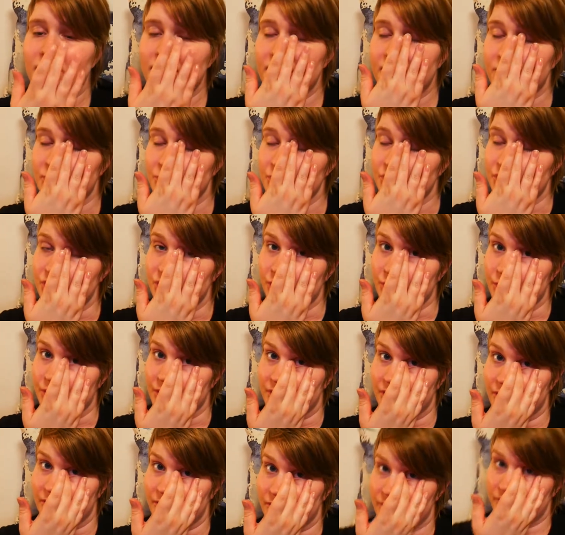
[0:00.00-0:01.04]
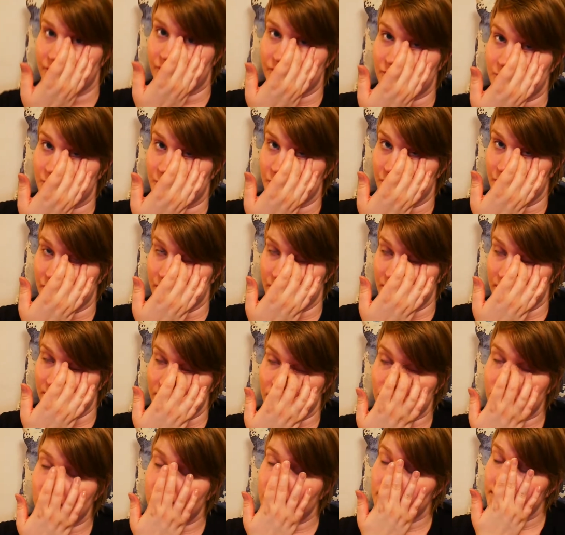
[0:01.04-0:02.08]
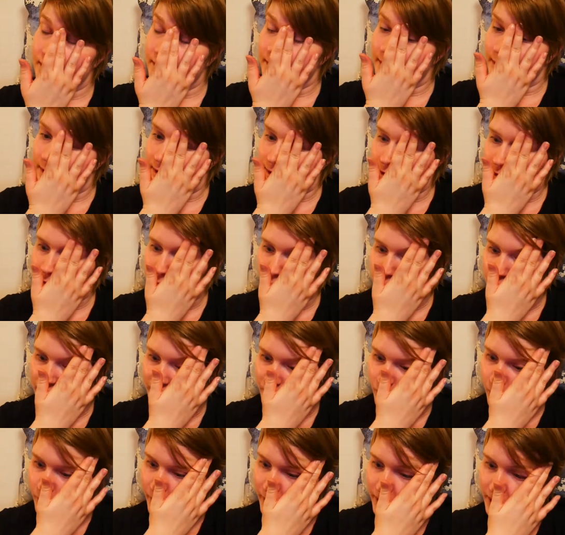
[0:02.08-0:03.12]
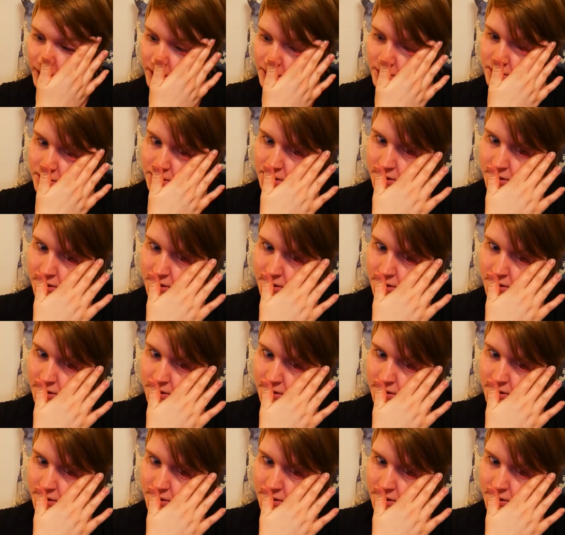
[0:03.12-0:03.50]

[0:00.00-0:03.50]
the majority of the first book in many ways.